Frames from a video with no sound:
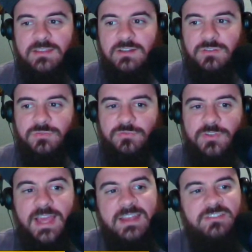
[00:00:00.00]
There's
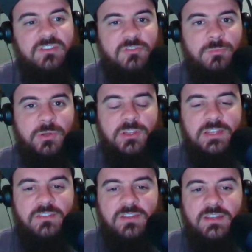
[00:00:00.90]
flashes of
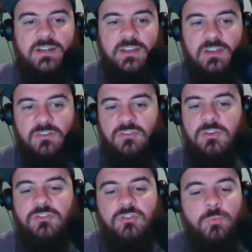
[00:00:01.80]
brilliance in there.
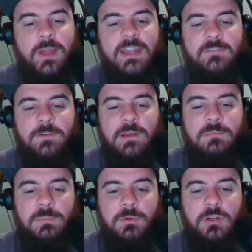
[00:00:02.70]
You're just waiting for him
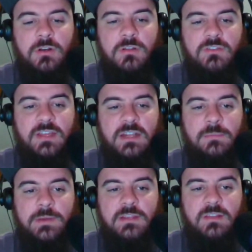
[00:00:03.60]
to put it all
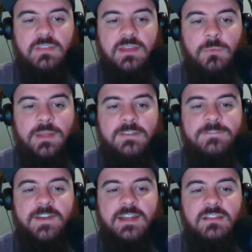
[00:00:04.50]
together, because I think when he
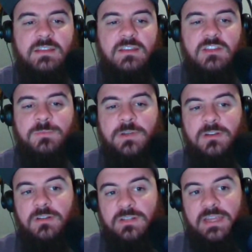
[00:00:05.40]
finally does put
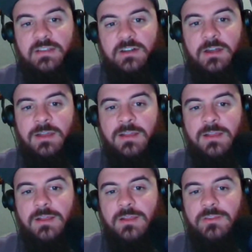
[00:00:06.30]
it all together,
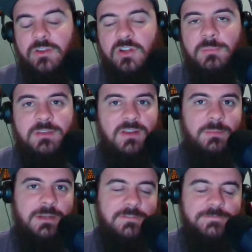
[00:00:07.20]
you're going to be talking
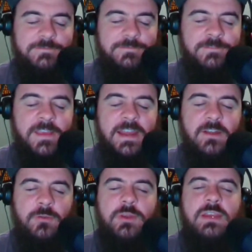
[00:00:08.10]
about a
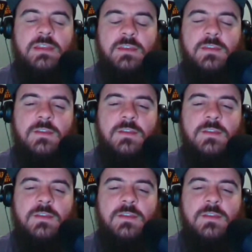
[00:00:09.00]
very,